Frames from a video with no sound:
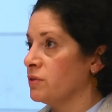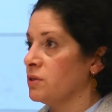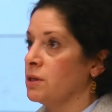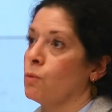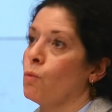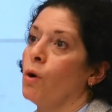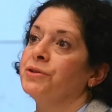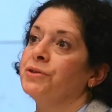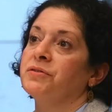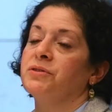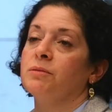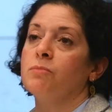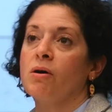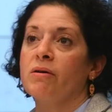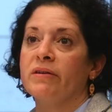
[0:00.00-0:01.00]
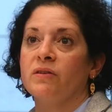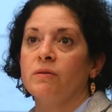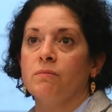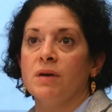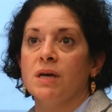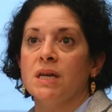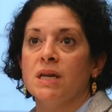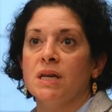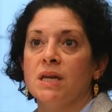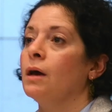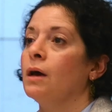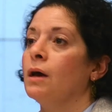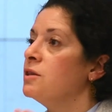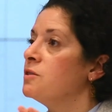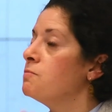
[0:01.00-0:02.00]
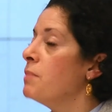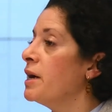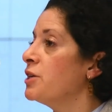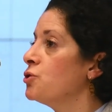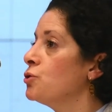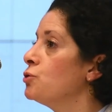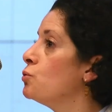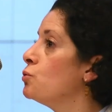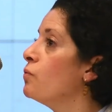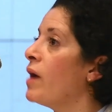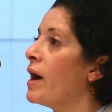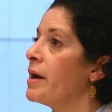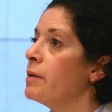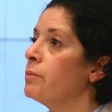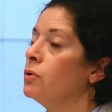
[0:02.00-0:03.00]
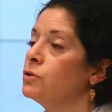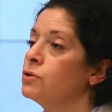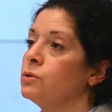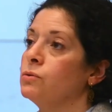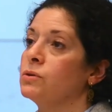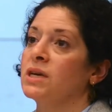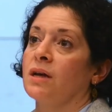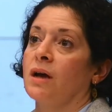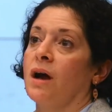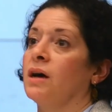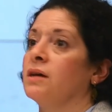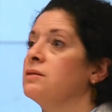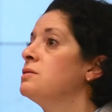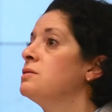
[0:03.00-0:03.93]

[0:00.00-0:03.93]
Quality of democracy meaning is measured through variables looking at